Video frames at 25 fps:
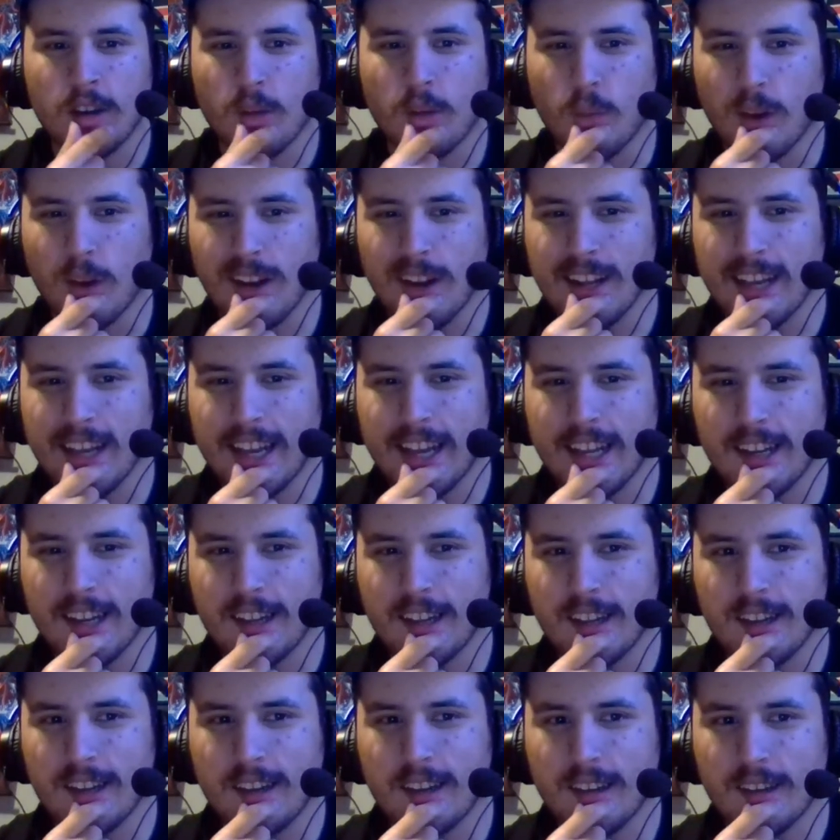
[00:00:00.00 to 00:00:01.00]
What
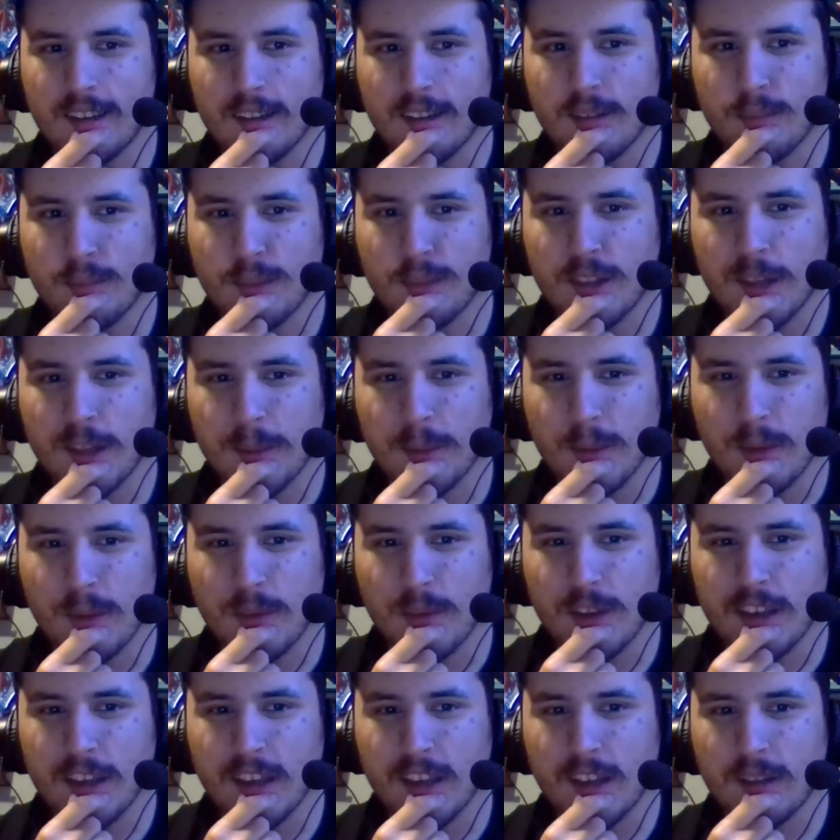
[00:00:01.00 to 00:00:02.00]
ended the
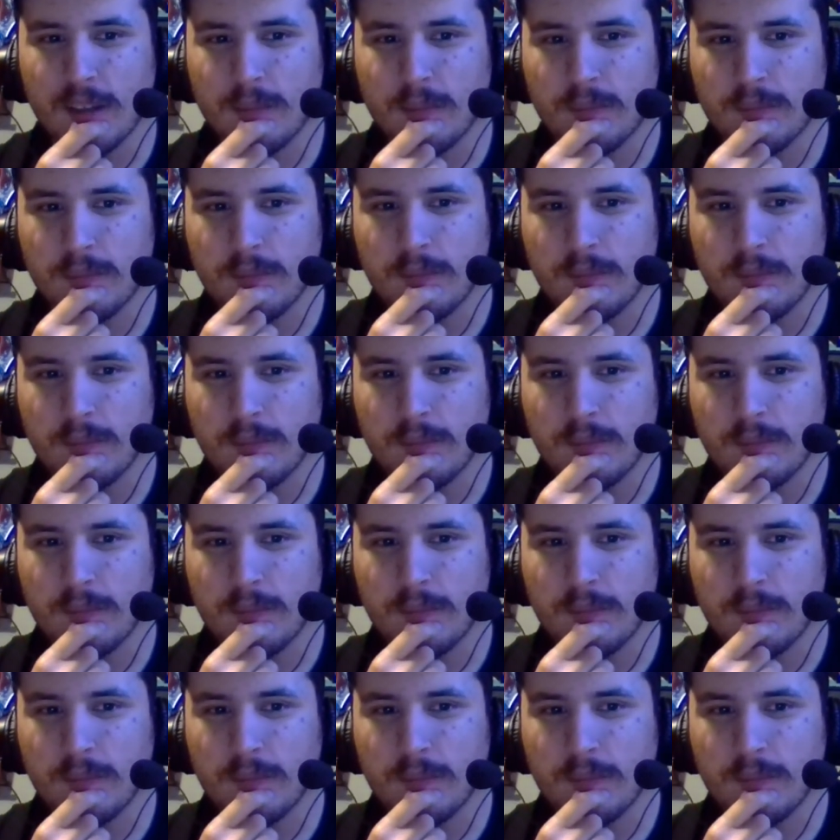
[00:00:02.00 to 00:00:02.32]
millennium again?